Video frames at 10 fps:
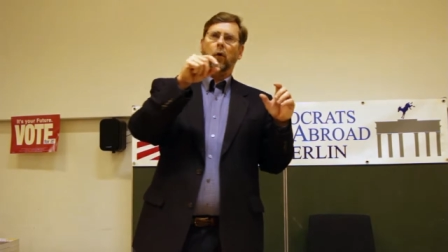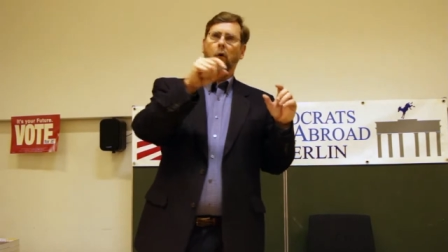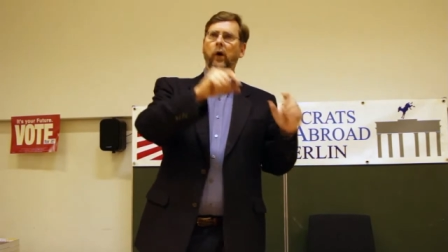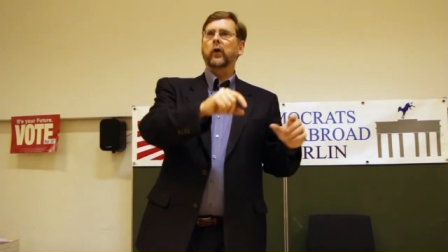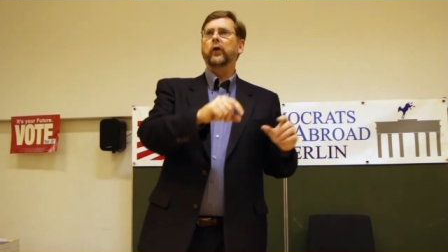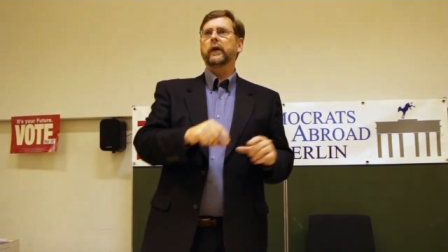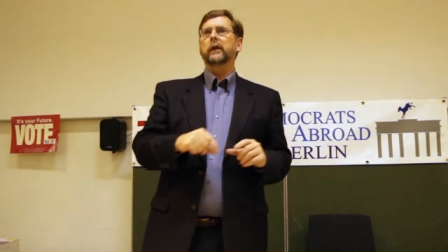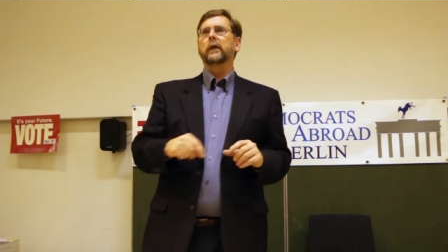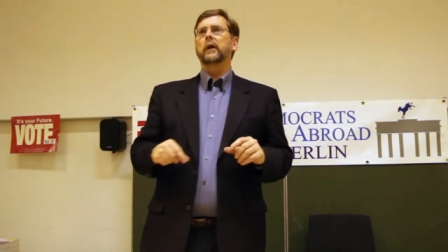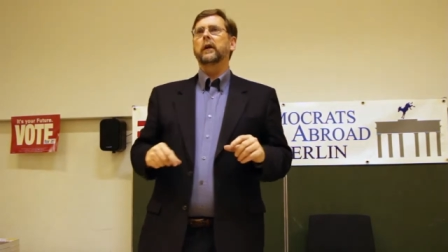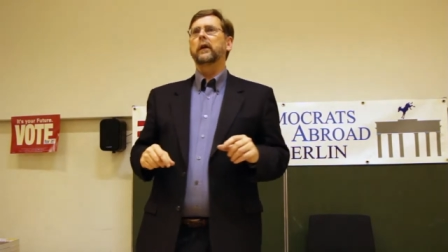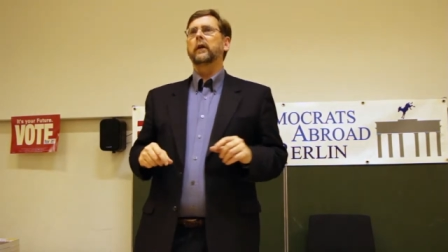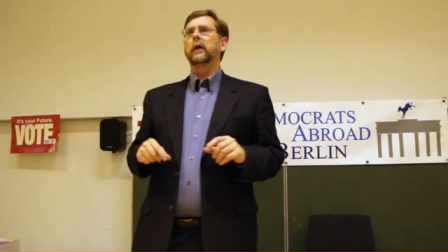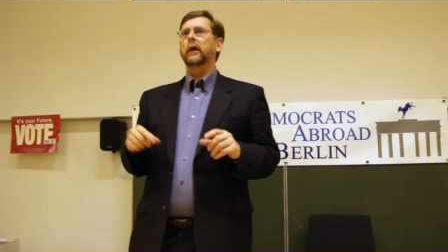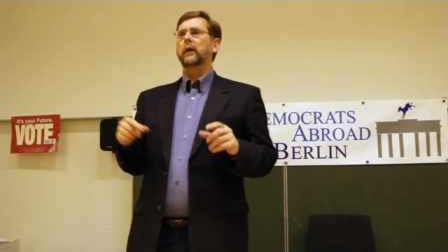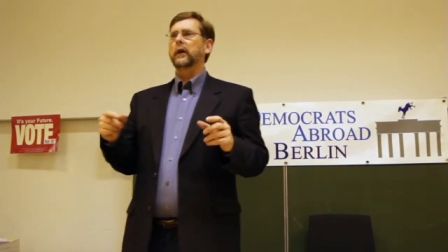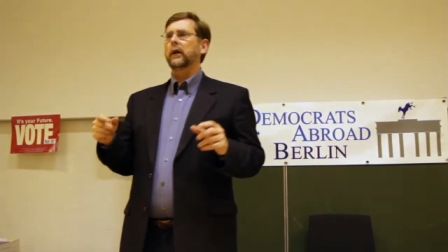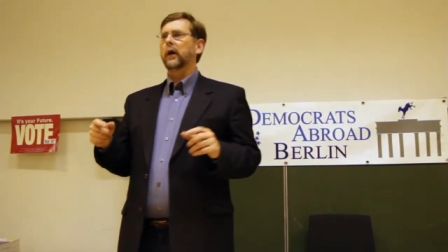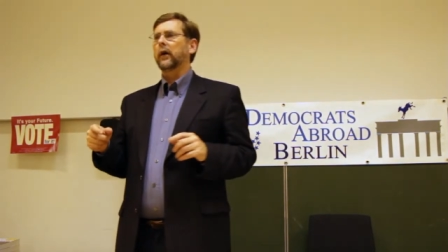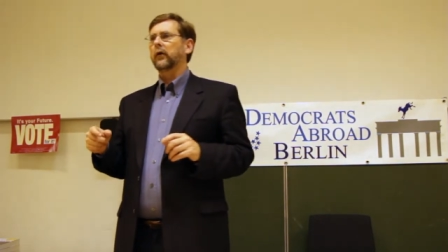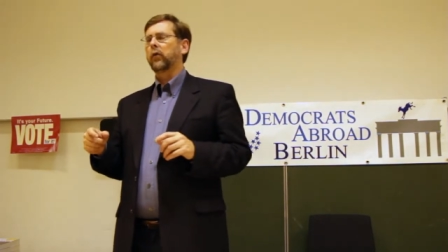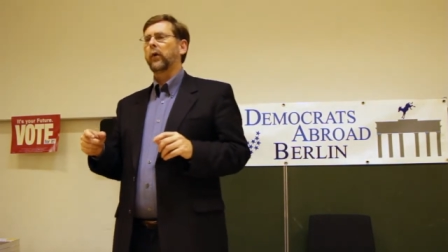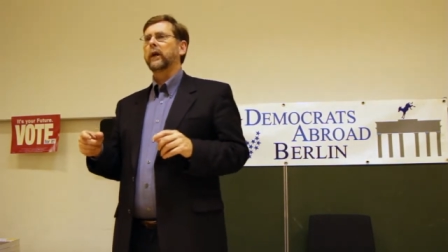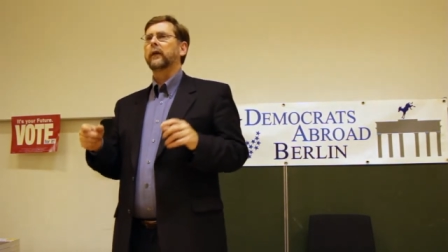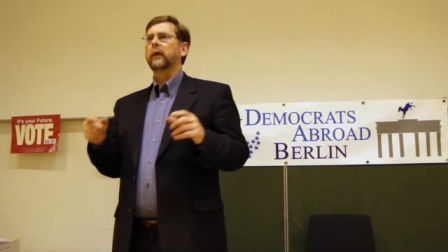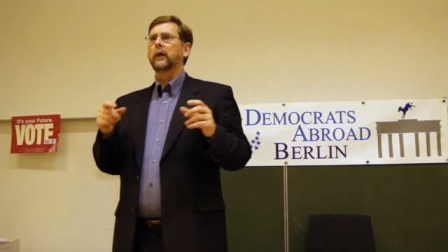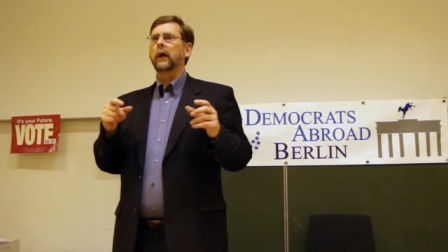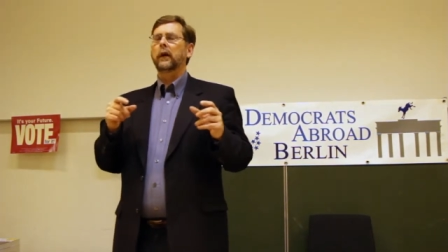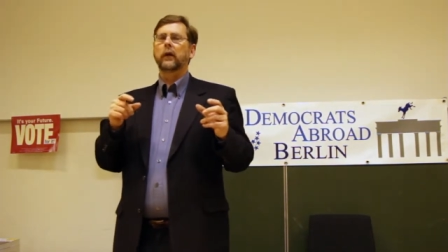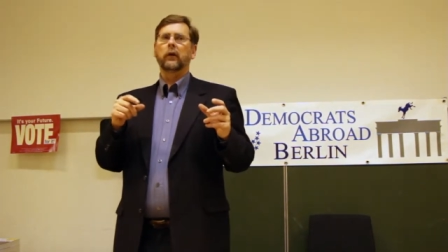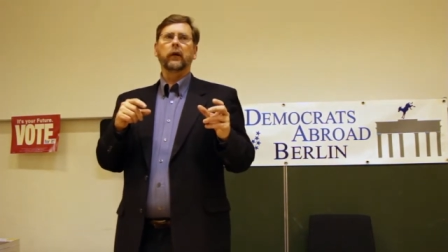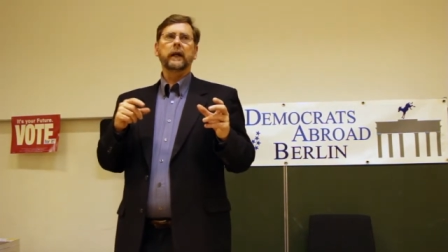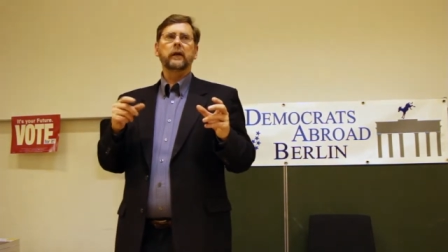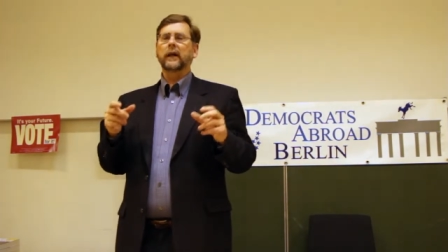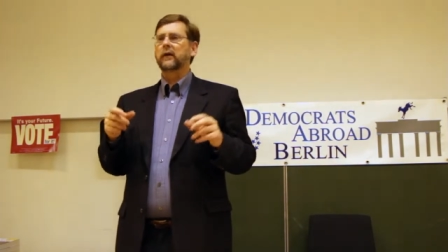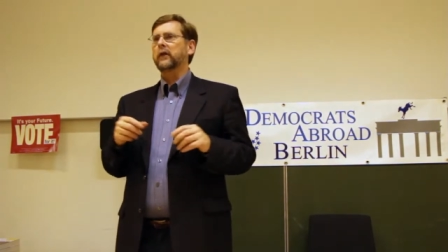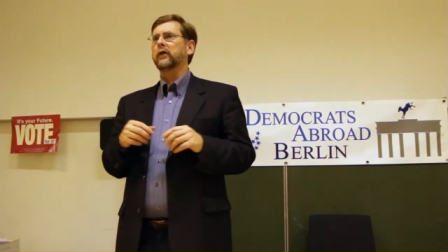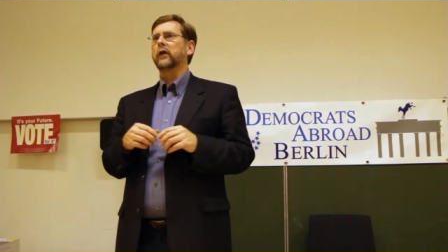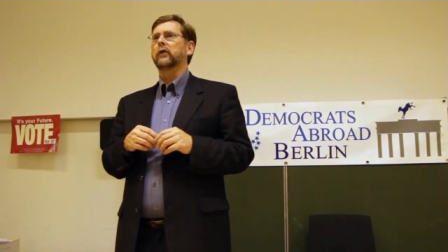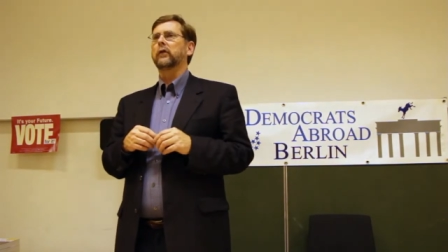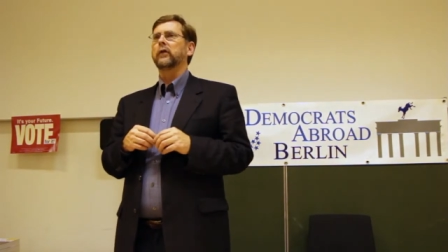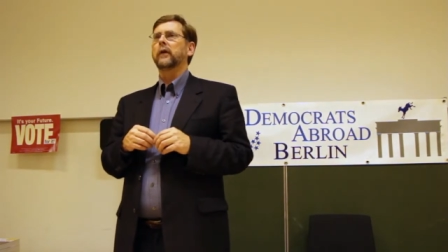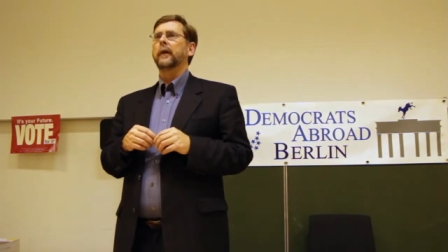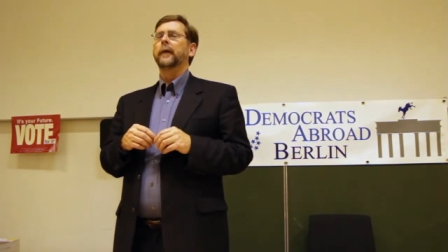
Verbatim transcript: oil did in, in the uh, 20th and, and, late 19th centuries.